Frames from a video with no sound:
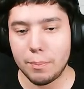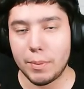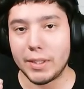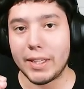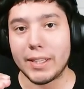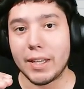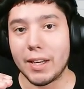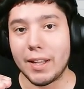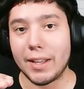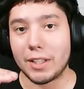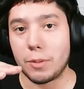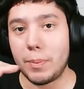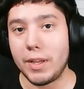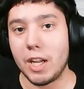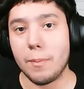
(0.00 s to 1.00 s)
but they cannot like
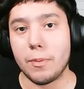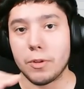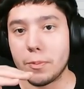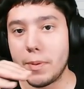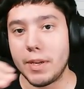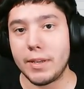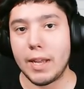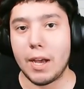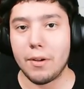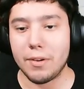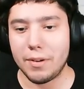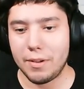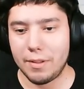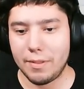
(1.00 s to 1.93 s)
speed up or speed down.